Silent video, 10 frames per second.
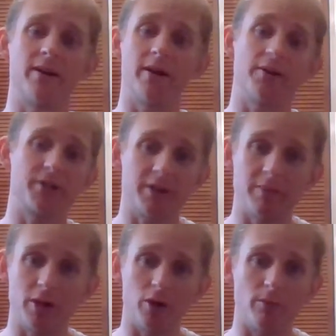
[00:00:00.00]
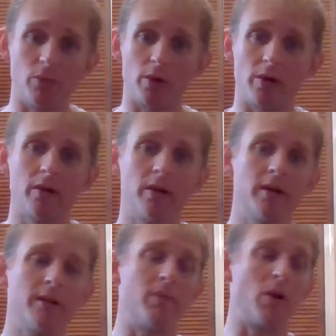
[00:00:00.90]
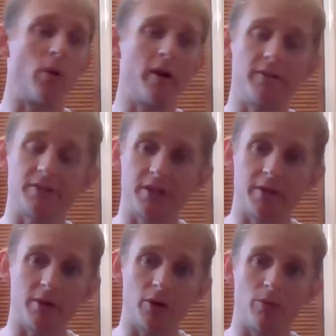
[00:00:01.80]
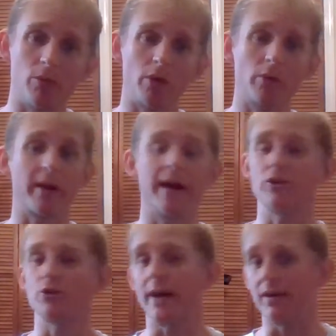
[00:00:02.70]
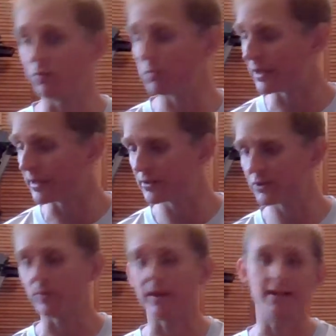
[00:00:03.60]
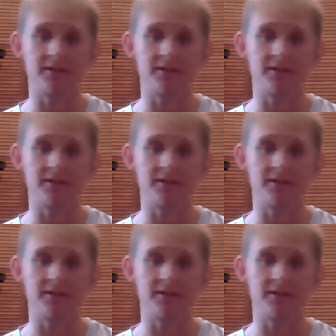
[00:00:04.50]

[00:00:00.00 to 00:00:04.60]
daughter's going to be home more. My wife is going to be home more. We got travel plans. We got